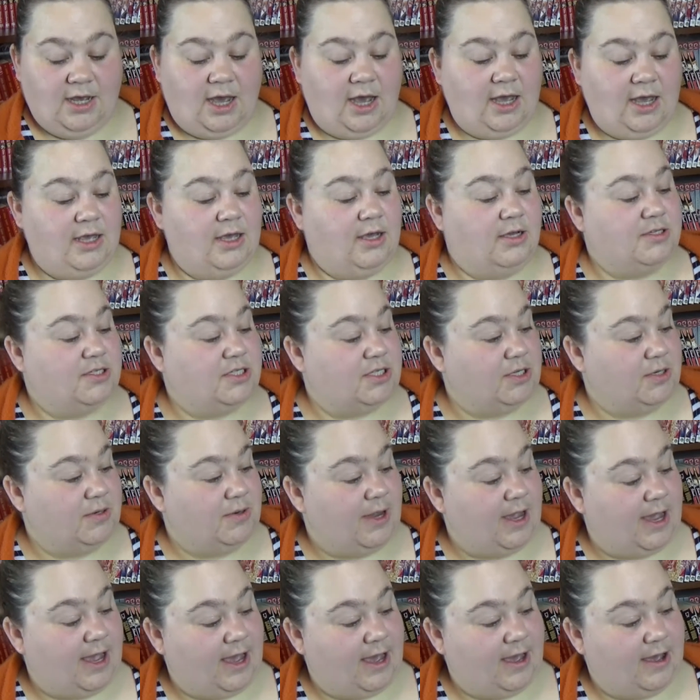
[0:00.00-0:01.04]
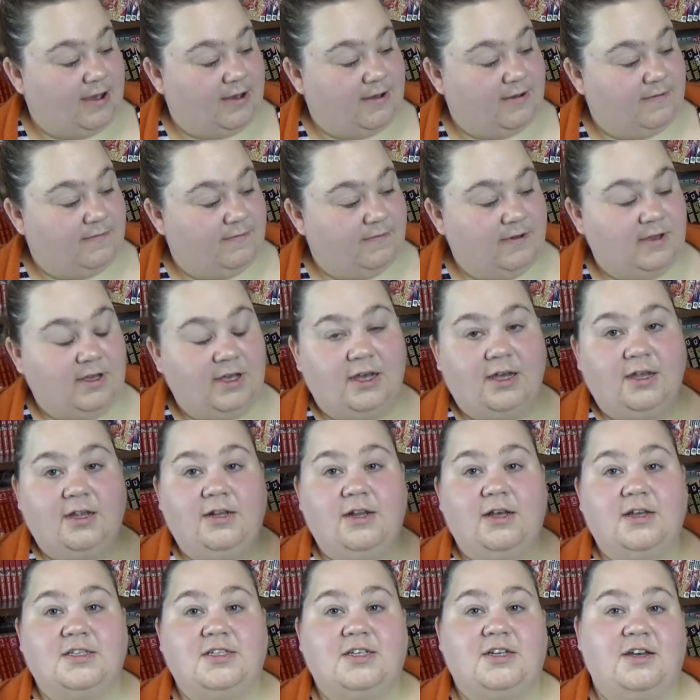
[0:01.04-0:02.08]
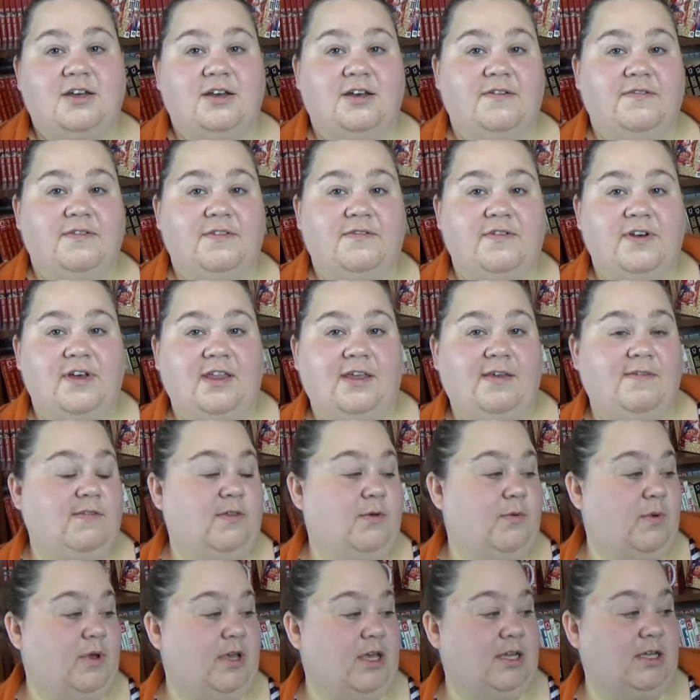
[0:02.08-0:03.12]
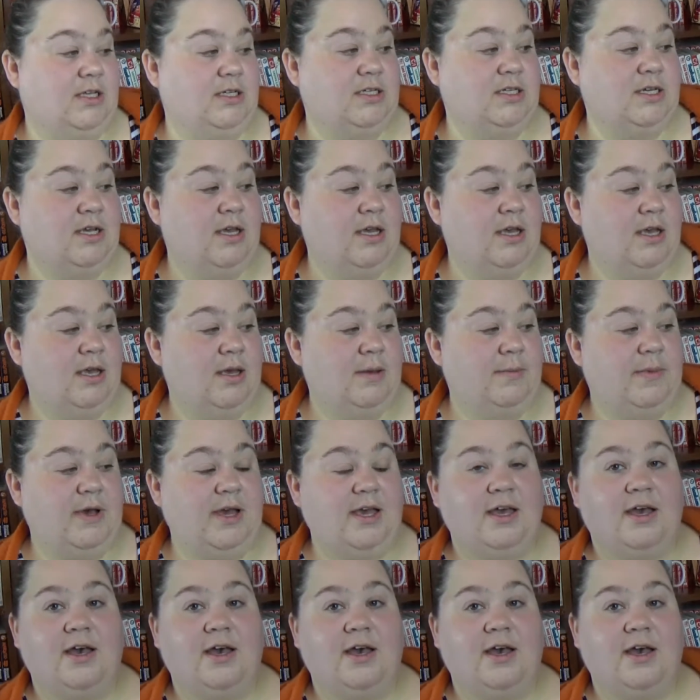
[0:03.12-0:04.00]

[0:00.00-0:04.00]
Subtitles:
I also have Nausicaa of the Valley of the Wind by